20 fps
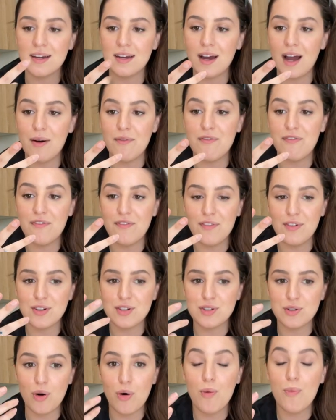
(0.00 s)
I'm
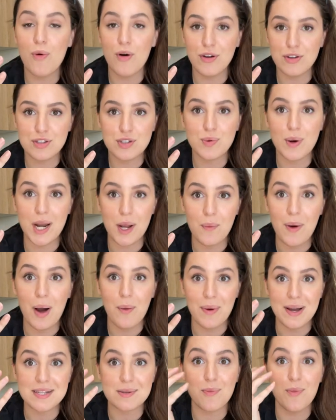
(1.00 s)
almost 21
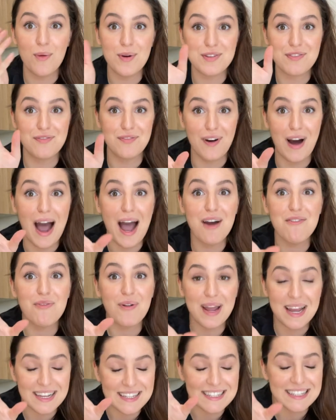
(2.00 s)
weeks, almost five
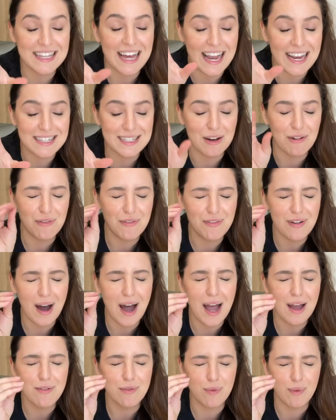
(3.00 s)
weeks later,
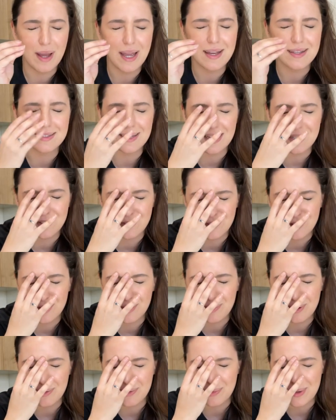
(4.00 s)
five weeks later, four and
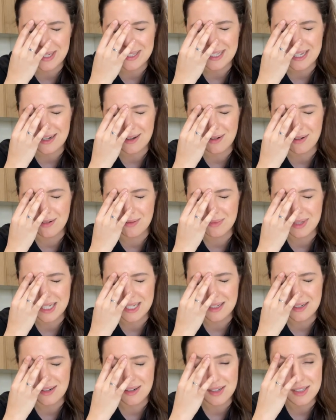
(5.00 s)
a bit weeks later. Oh my
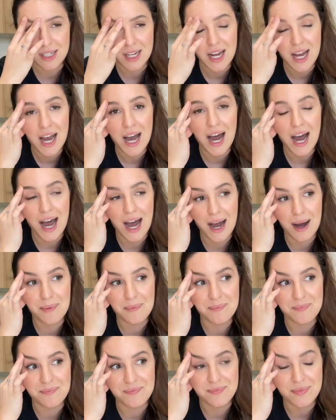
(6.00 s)
gosh.
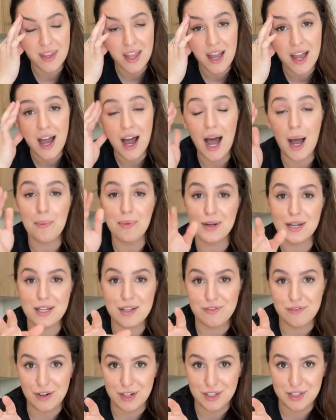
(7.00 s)
Um, I put it in the
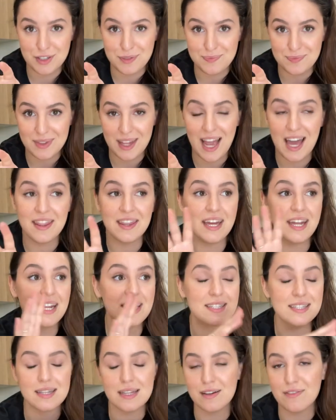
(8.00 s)
fridge and then
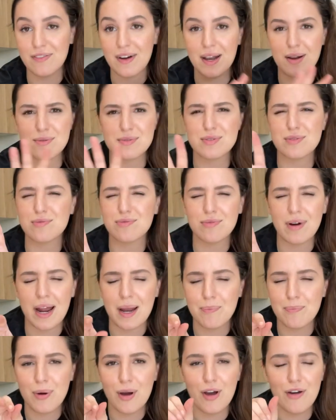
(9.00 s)
it solidified. It was great,
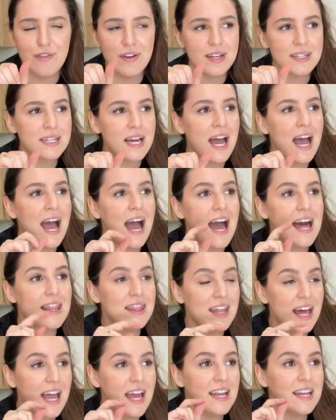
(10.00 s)
perfect. And
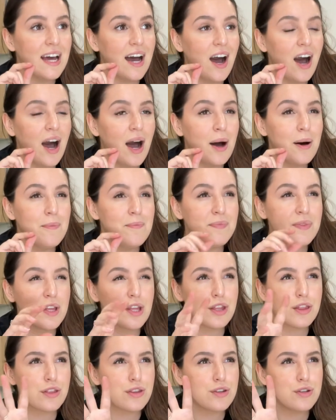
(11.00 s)
then um,
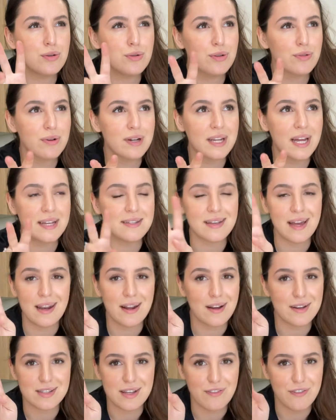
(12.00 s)
two or three days later,
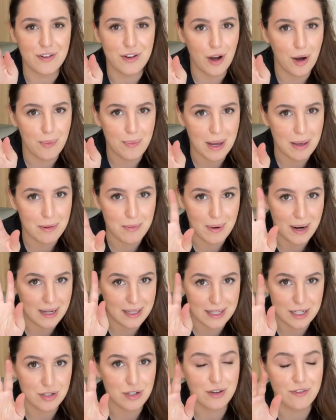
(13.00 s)
because I forgot, baby brain
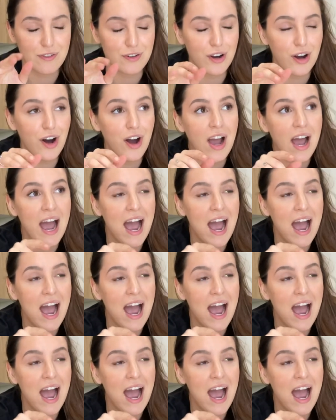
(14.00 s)
literally forgot.